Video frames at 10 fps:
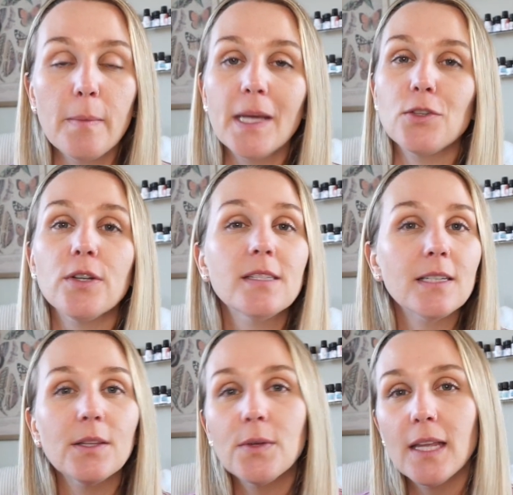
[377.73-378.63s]
Make sure it's
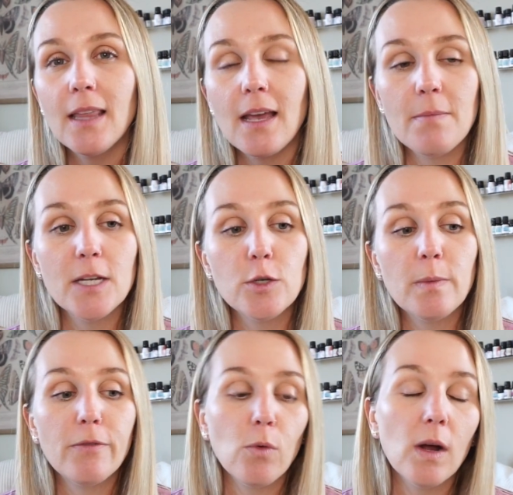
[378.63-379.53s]
diluted like I mentioned
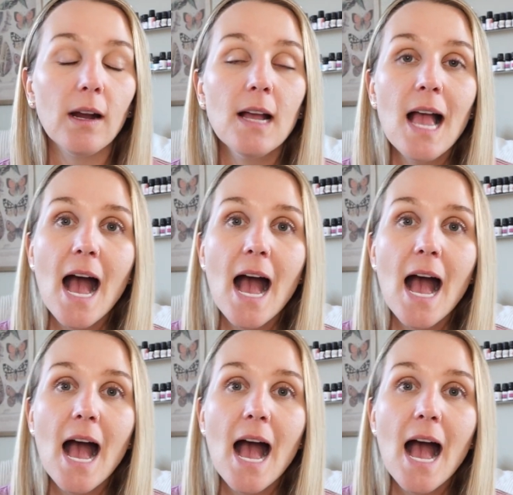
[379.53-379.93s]
before,